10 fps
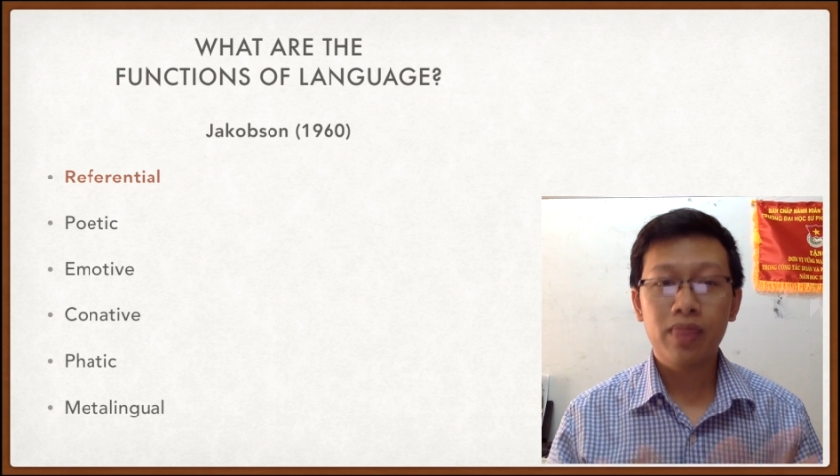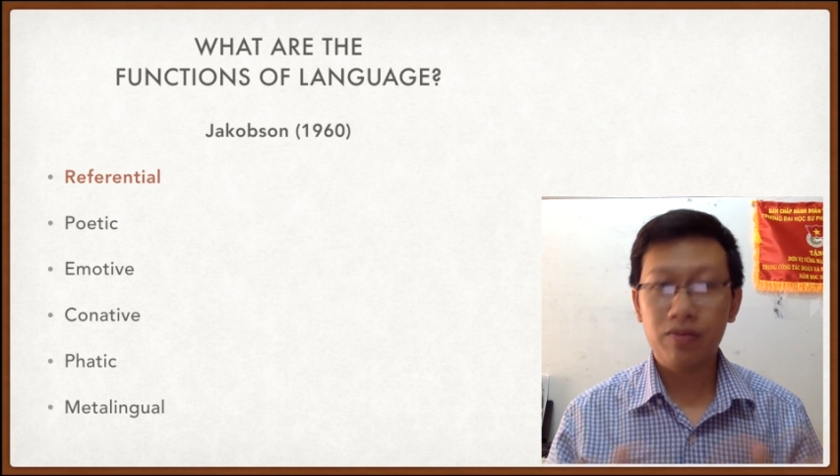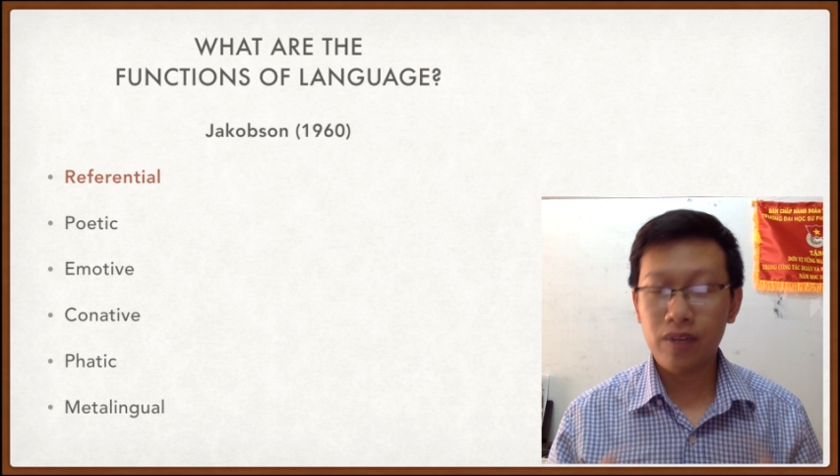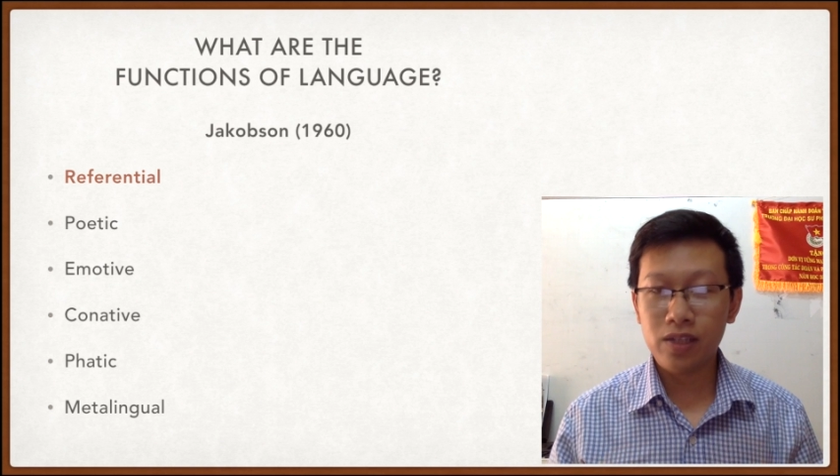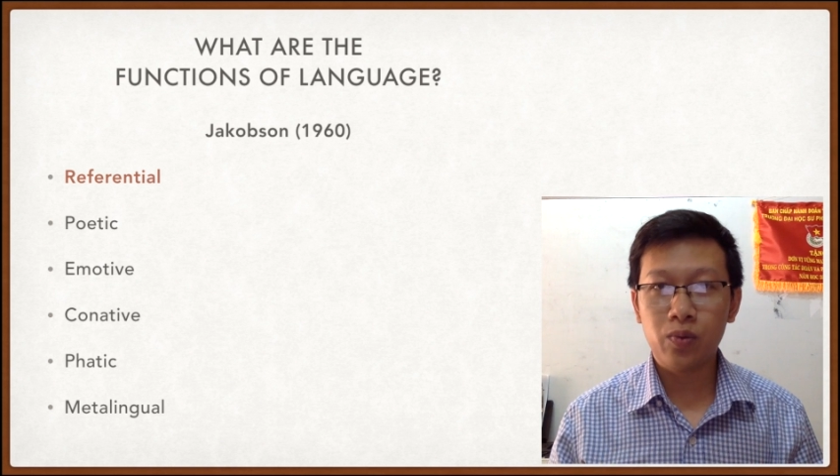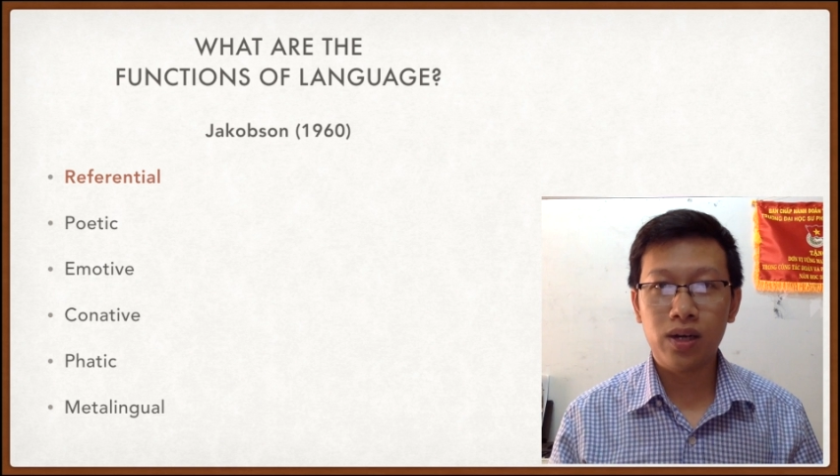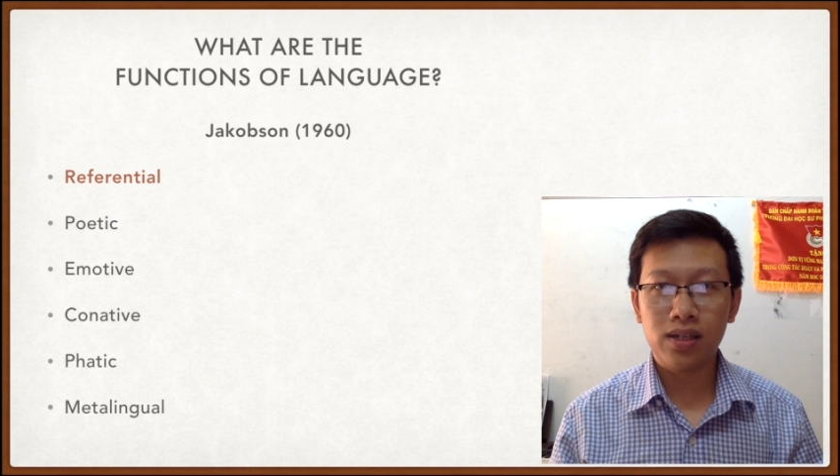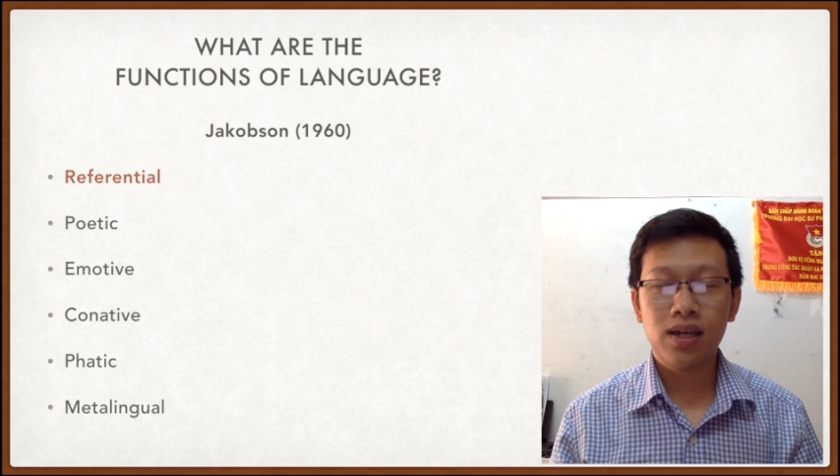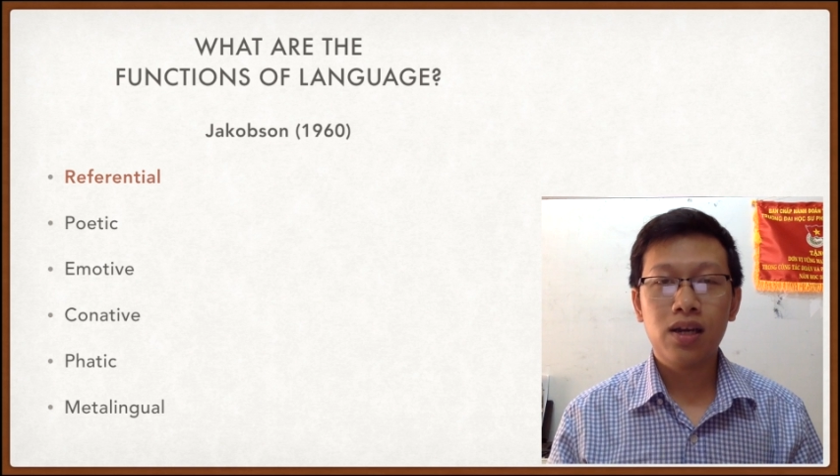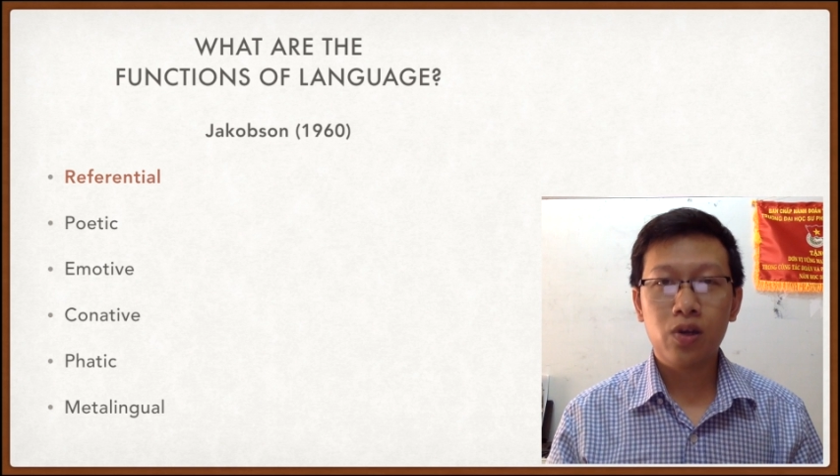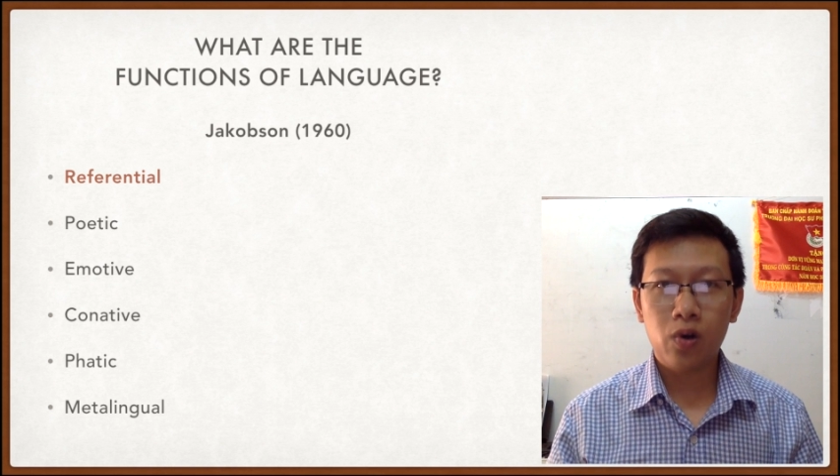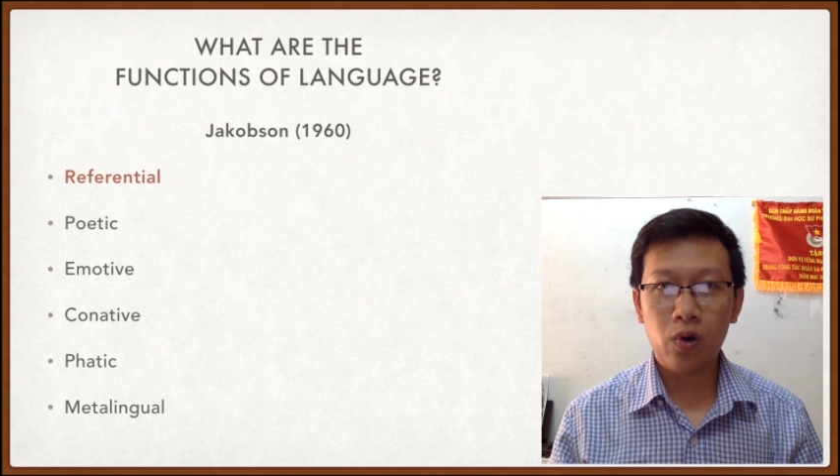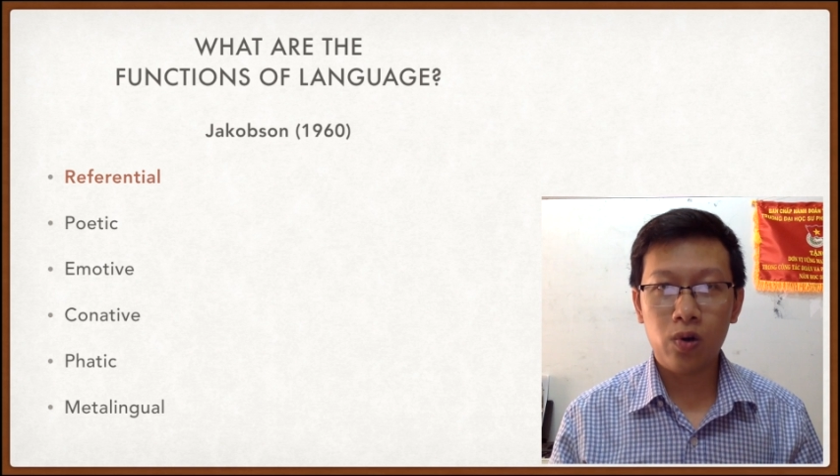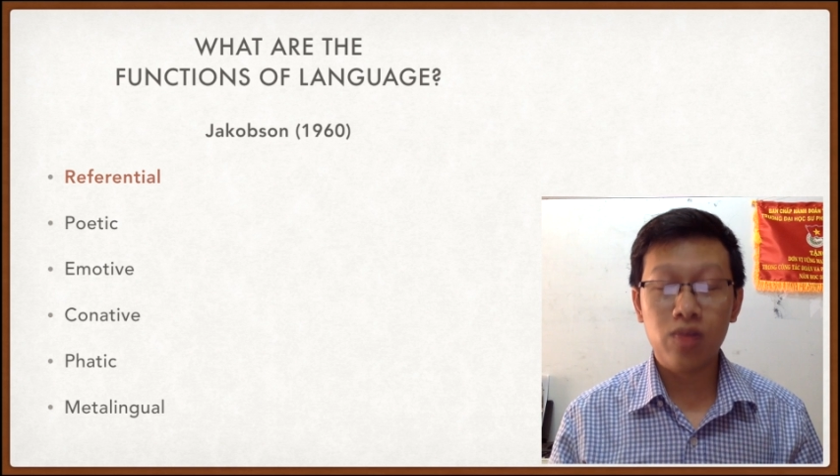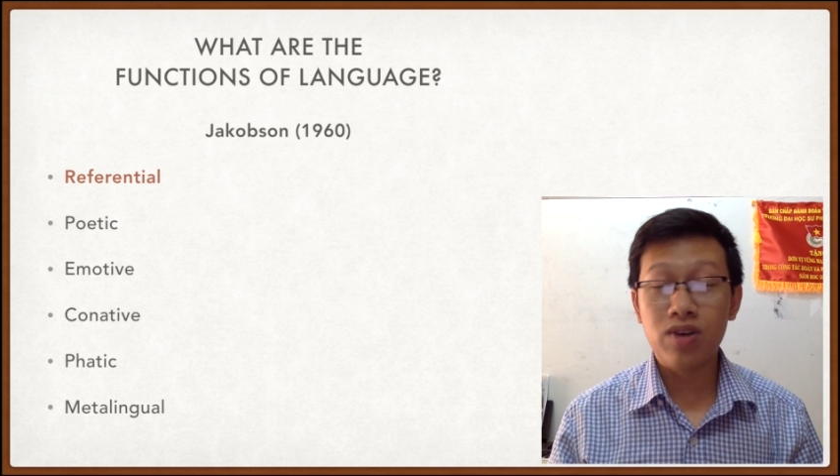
The first one, called